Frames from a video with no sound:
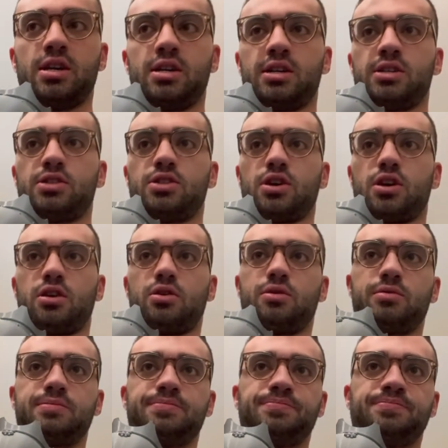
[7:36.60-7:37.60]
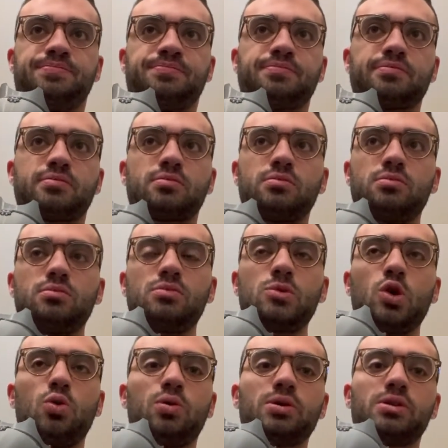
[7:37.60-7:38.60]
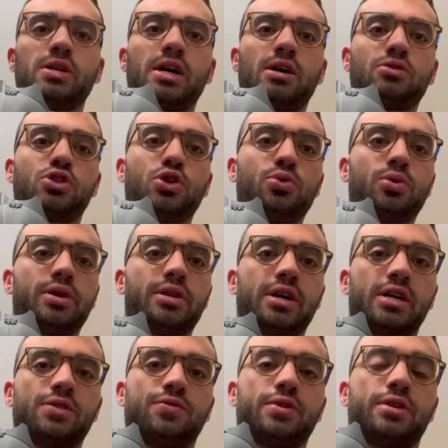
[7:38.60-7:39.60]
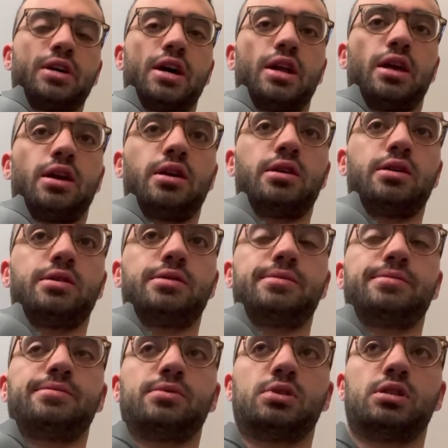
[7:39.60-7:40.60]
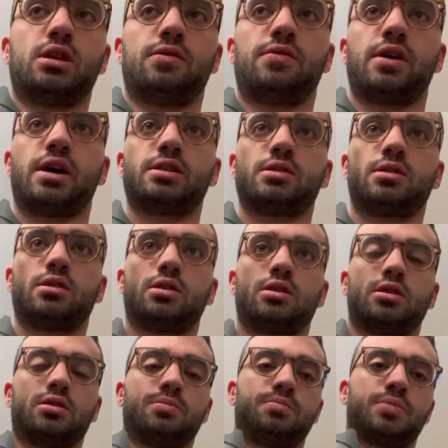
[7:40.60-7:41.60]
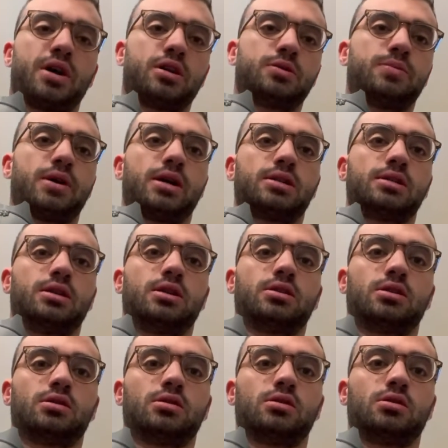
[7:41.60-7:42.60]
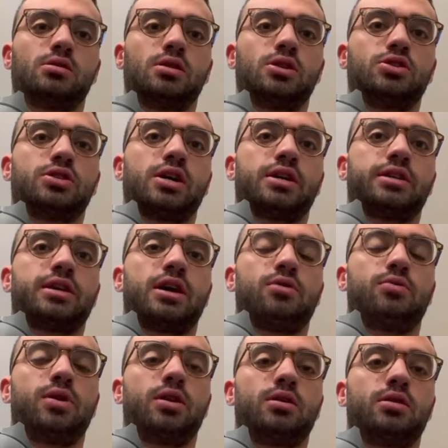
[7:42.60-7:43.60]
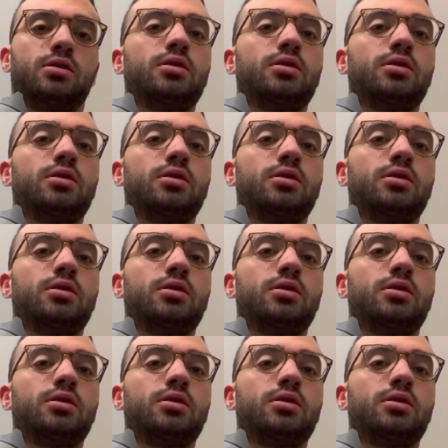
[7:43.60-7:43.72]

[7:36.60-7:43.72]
So, we'll see how Tua does for Teddy. See if he has a bounce-back season. They just got Tyreek.